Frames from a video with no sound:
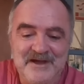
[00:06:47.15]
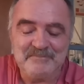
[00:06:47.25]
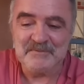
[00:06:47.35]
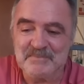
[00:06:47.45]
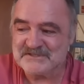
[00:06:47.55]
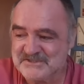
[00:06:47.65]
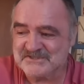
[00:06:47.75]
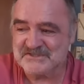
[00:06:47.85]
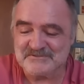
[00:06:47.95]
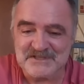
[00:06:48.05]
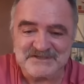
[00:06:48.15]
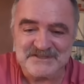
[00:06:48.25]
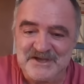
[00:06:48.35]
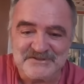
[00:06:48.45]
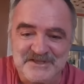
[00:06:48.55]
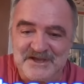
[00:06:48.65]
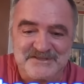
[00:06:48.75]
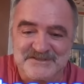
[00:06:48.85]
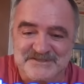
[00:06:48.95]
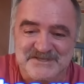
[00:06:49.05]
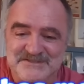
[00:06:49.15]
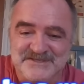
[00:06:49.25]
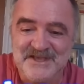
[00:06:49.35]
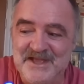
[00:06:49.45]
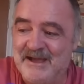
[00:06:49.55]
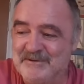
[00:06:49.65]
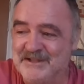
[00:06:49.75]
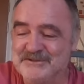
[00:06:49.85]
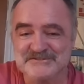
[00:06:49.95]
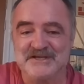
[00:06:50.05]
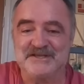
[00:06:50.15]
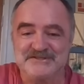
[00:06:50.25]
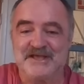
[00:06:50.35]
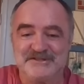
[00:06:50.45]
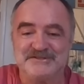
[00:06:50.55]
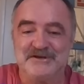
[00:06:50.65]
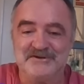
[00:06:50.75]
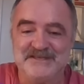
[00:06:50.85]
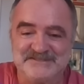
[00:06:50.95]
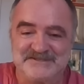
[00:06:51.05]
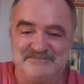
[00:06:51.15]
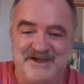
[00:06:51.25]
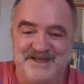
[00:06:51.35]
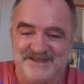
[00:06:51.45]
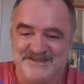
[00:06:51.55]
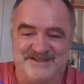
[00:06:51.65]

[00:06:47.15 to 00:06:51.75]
I mean, but it just seems like the. I mean, that looks like a dunny to me.